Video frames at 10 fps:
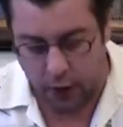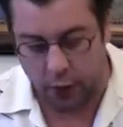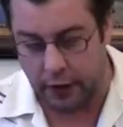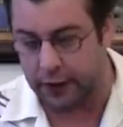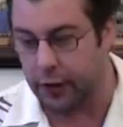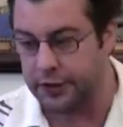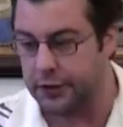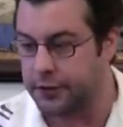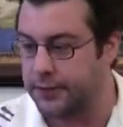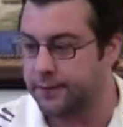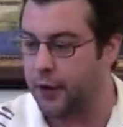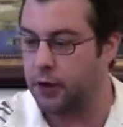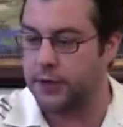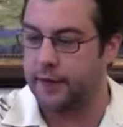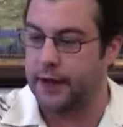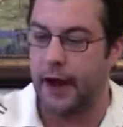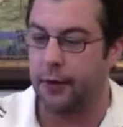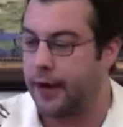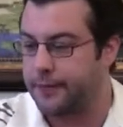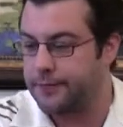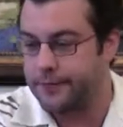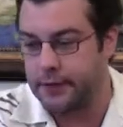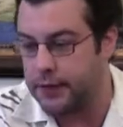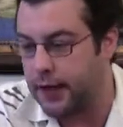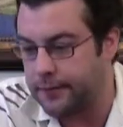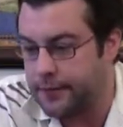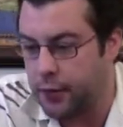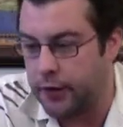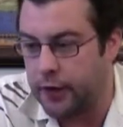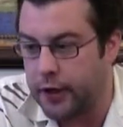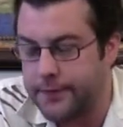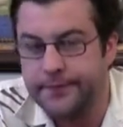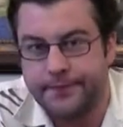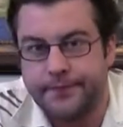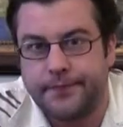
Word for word: Really great juice. oh seven Cabernet. It's, uh, it's worth a look.